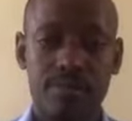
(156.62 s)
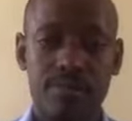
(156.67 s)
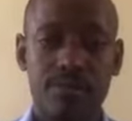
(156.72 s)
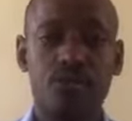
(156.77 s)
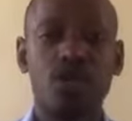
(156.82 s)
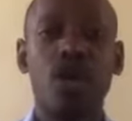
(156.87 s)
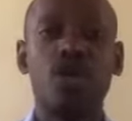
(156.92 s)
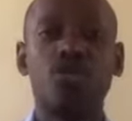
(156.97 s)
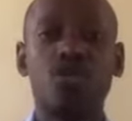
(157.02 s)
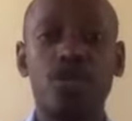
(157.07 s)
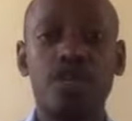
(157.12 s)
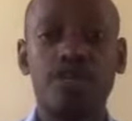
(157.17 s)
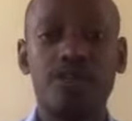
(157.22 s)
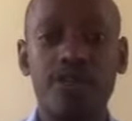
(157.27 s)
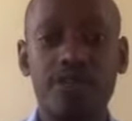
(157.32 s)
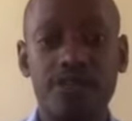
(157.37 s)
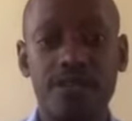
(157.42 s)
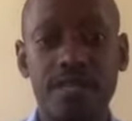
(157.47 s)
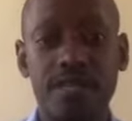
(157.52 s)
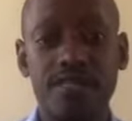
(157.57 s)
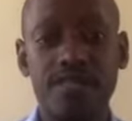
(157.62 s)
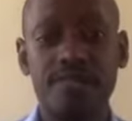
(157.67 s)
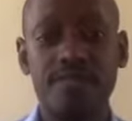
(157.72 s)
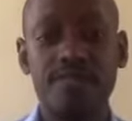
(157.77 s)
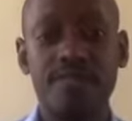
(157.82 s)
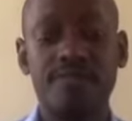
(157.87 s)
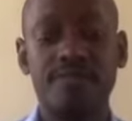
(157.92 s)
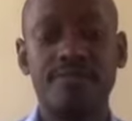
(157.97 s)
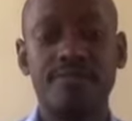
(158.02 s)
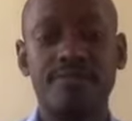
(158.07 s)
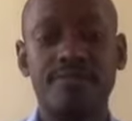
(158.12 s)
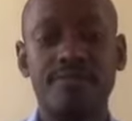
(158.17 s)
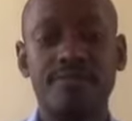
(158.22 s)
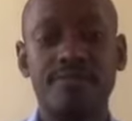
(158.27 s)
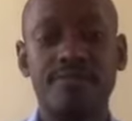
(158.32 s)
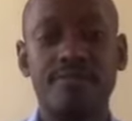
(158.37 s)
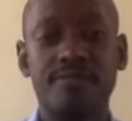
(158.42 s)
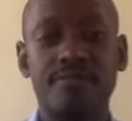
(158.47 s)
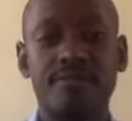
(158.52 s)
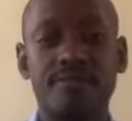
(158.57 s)
There are two different things.
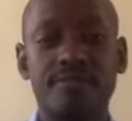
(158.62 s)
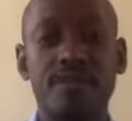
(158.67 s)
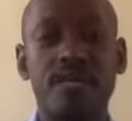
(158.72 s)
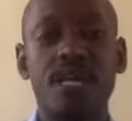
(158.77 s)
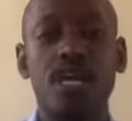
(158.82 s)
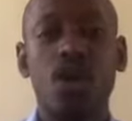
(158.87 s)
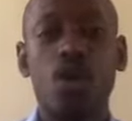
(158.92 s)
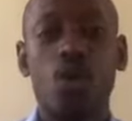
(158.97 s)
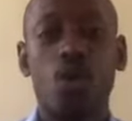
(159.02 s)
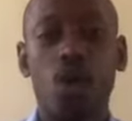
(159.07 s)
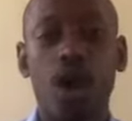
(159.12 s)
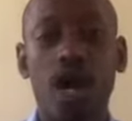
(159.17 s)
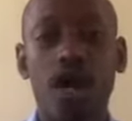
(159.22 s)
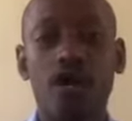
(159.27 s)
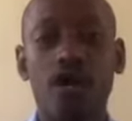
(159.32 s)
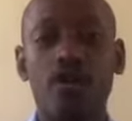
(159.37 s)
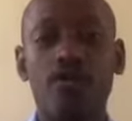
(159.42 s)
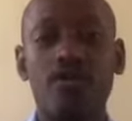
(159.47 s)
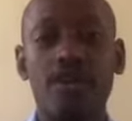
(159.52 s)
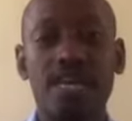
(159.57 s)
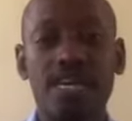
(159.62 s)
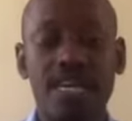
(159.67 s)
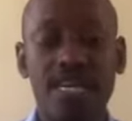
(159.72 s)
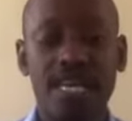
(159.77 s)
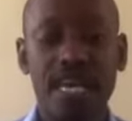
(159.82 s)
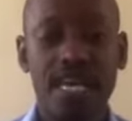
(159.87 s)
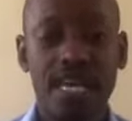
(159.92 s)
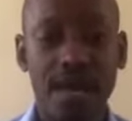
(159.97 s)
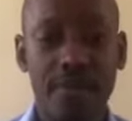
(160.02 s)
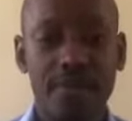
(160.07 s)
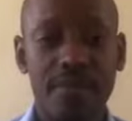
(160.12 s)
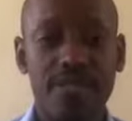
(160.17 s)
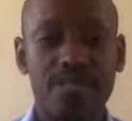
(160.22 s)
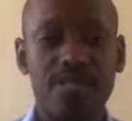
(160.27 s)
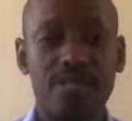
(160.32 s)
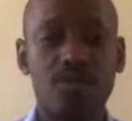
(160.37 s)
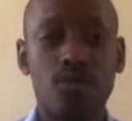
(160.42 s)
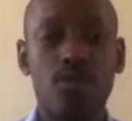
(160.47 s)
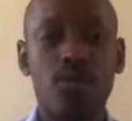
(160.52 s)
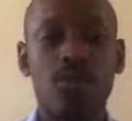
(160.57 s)
One of the key
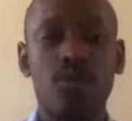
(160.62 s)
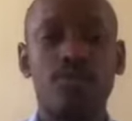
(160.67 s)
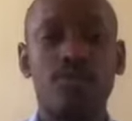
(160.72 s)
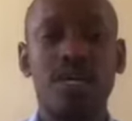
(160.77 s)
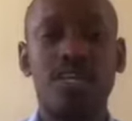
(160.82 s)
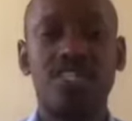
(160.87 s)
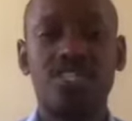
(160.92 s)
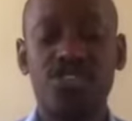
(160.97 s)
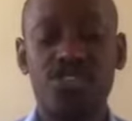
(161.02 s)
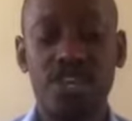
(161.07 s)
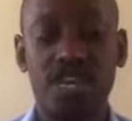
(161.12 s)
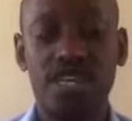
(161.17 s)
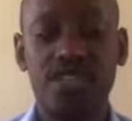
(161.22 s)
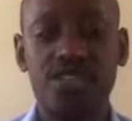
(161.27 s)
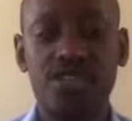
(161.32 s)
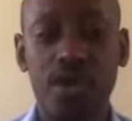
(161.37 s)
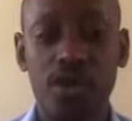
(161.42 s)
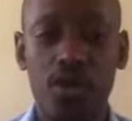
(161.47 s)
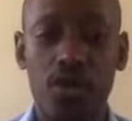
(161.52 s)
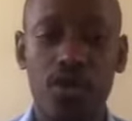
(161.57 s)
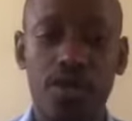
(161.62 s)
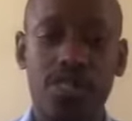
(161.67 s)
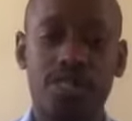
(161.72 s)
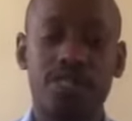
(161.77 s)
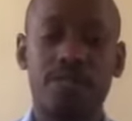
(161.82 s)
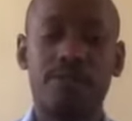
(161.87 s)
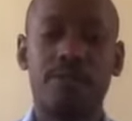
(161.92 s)
dynamics that change a lot